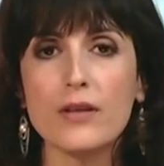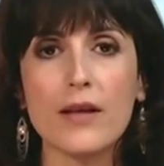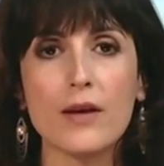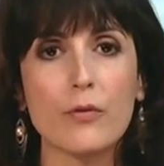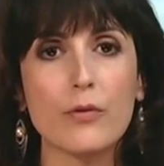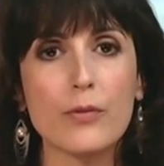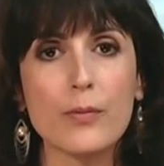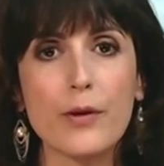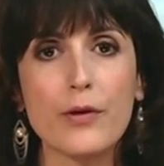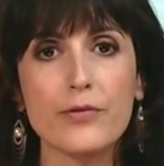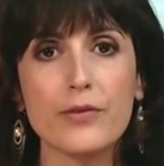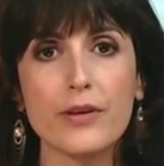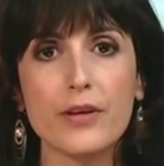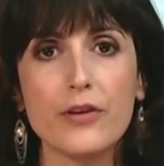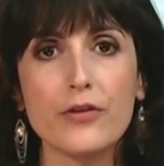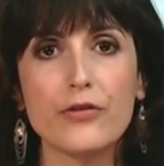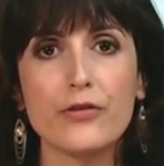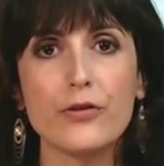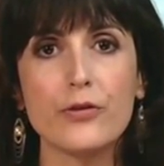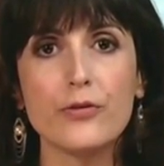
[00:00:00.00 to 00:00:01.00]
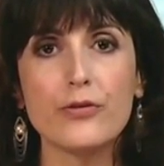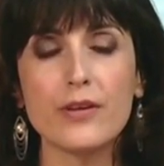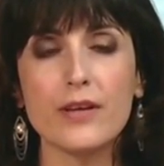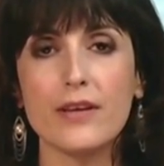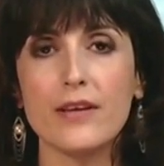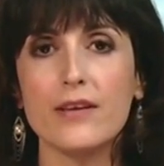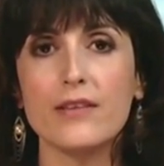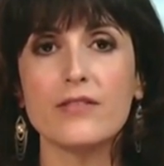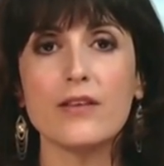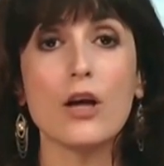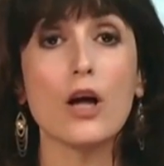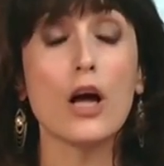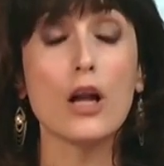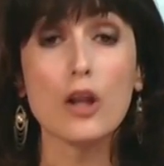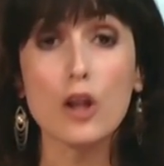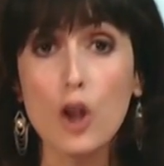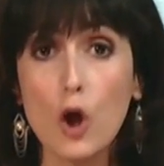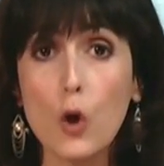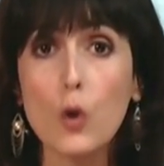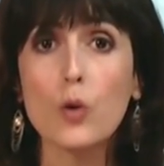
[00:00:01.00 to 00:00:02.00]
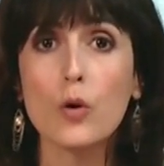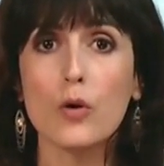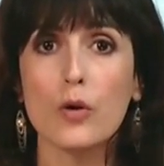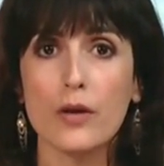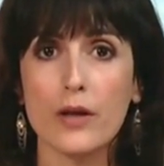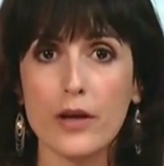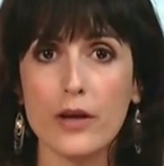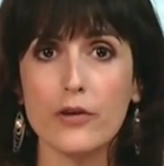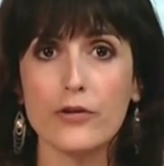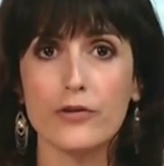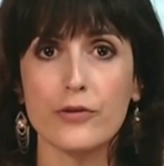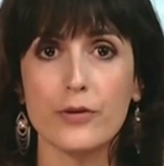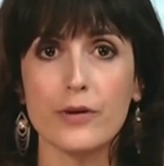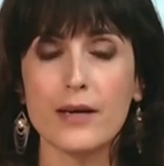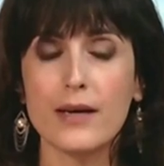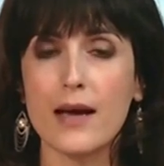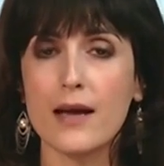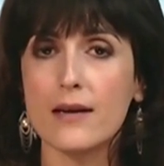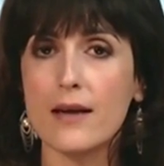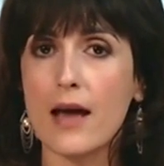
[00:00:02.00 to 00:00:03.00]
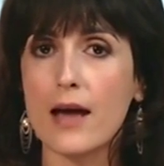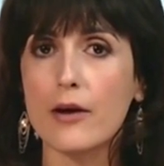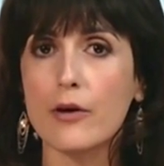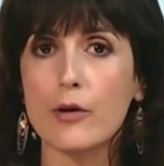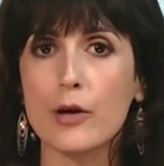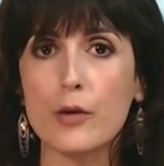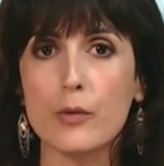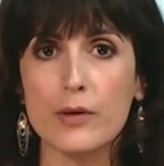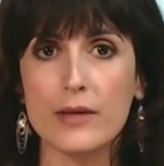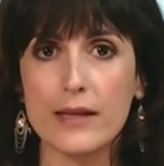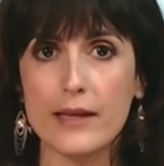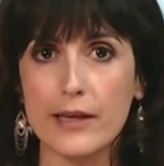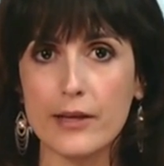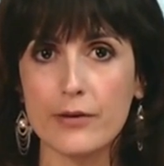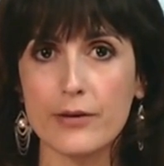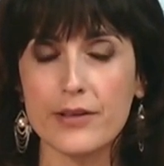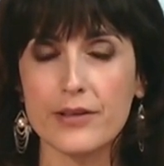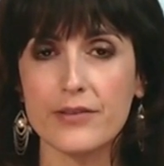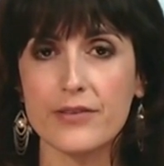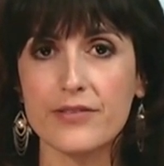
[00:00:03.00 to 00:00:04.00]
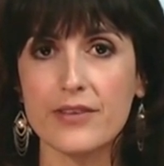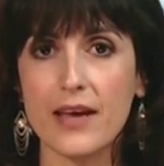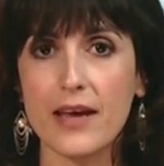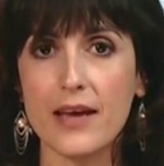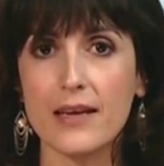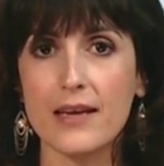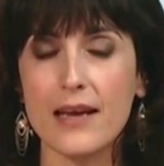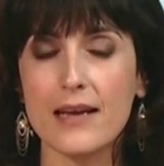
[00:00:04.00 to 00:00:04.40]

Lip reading: like with most issues, is a local issue. Again, echoing what Erin said.